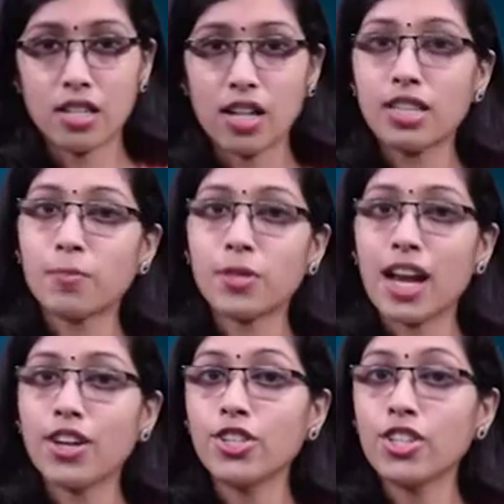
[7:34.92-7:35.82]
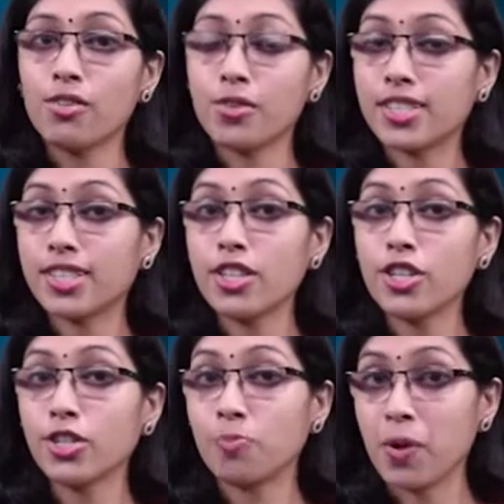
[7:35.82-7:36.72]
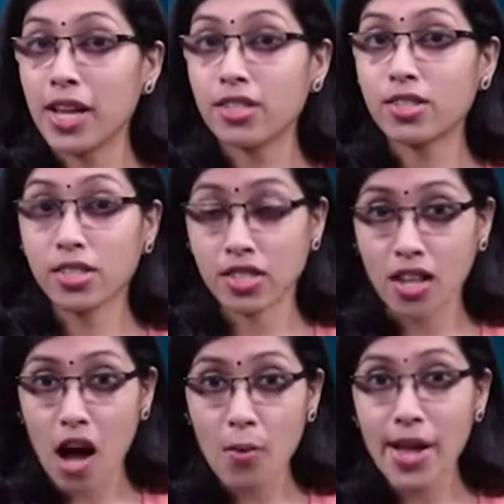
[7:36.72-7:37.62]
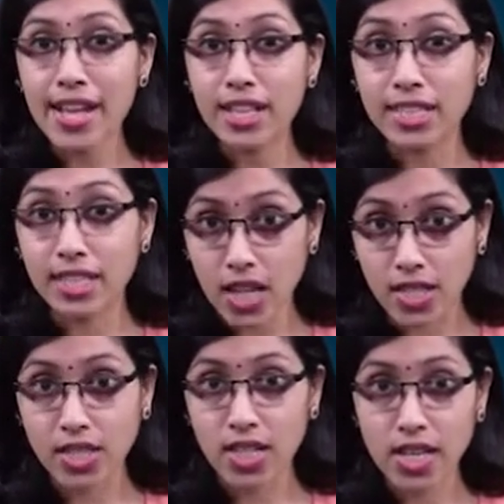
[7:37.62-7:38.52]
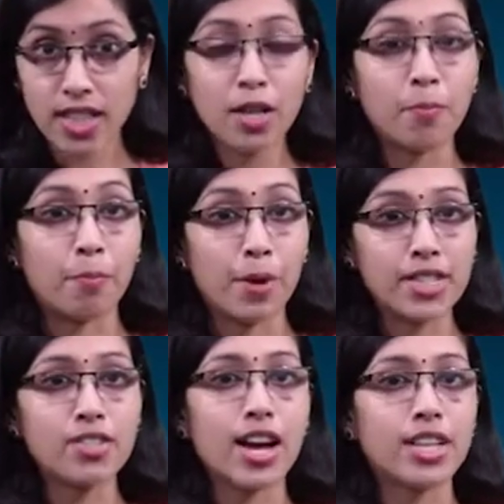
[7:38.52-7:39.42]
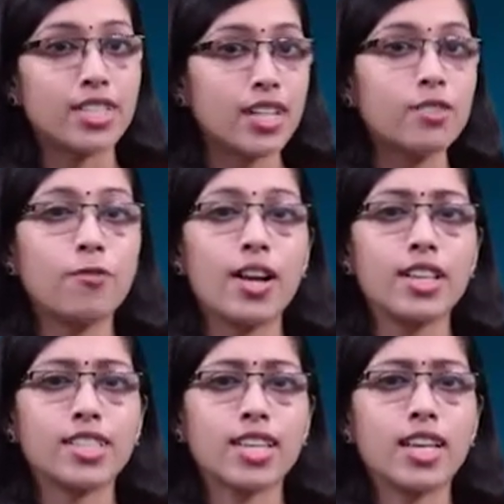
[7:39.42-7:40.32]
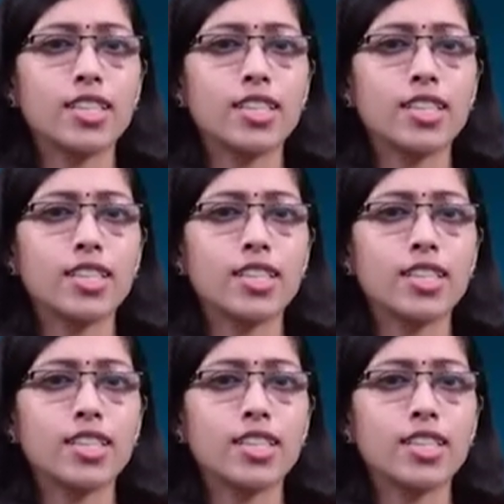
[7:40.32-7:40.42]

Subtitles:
A substantial research base now exists that better identifies